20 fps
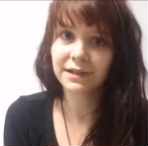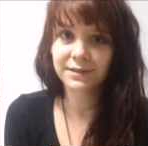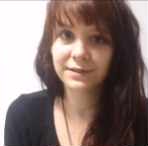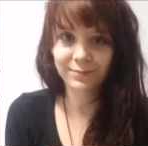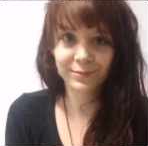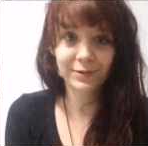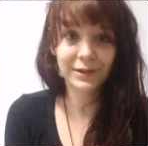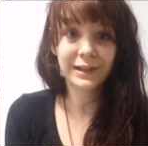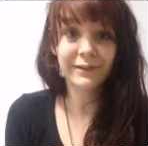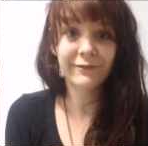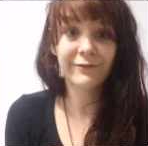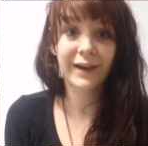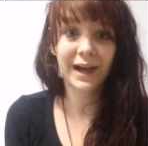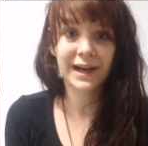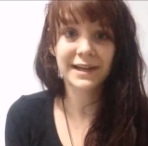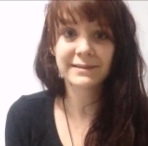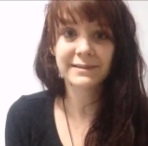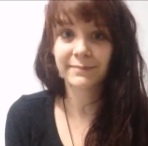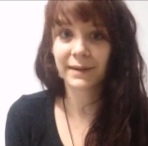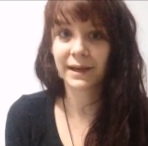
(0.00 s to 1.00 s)
It's pretty
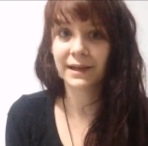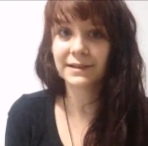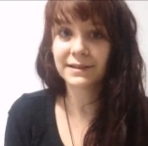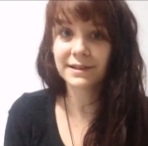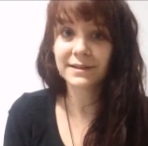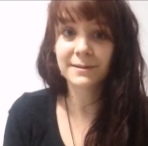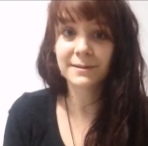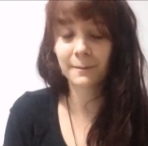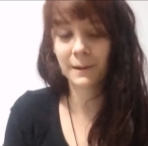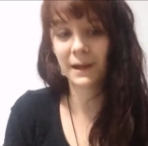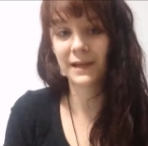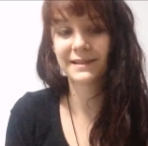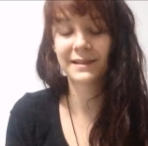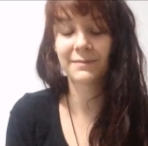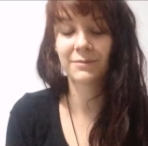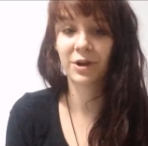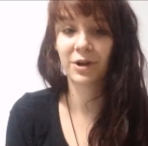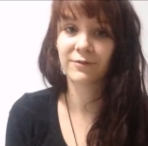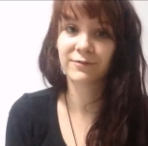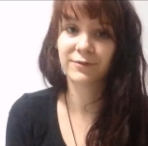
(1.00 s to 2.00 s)
fast-paced. It's a pace
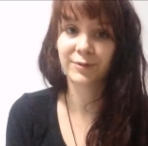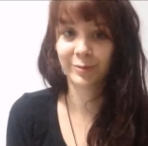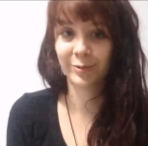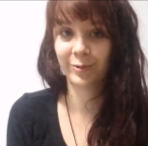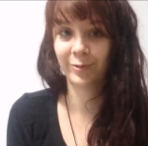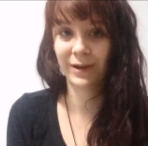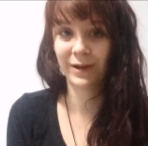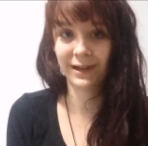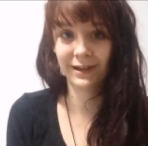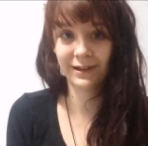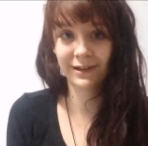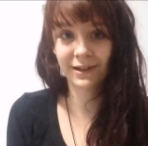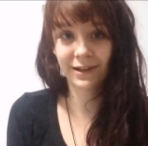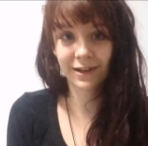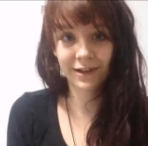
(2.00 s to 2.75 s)
I'm comfortable with.